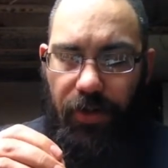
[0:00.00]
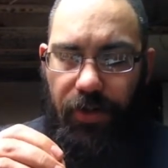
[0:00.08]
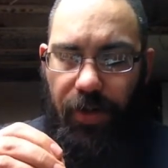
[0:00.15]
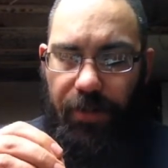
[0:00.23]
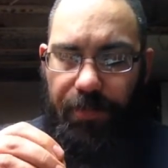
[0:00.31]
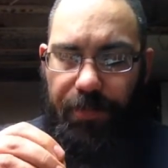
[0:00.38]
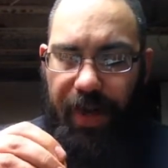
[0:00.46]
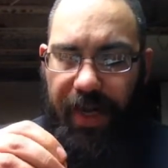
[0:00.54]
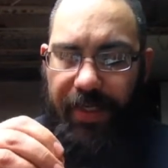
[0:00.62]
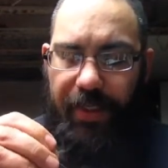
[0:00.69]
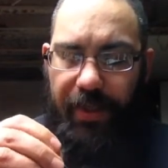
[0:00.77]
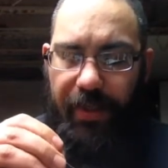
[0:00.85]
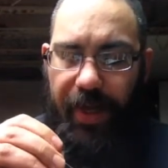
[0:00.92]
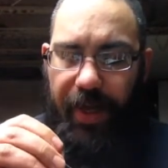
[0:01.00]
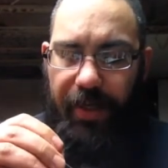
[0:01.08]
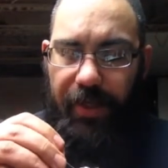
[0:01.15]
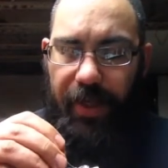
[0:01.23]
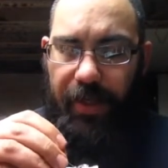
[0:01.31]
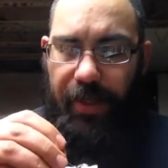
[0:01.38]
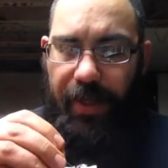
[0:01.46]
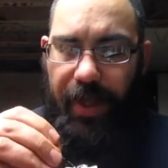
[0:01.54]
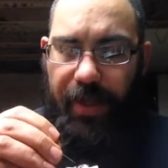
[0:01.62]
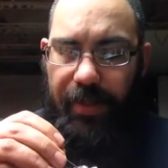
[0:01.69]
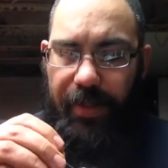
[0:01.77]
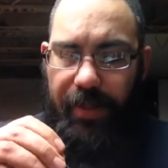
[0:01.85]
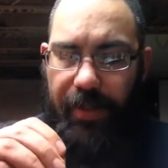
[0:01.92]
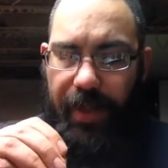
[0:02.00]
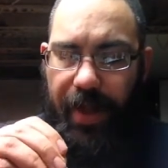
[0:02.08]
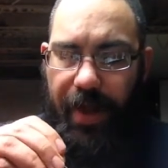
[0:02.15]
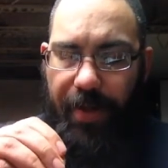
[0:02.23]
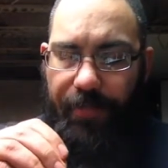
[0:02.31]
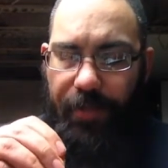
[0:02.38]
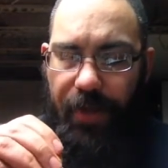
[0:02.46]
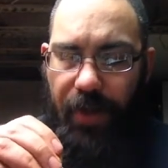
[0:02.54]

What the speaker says: So I'm just basically, I tuck the ends into that.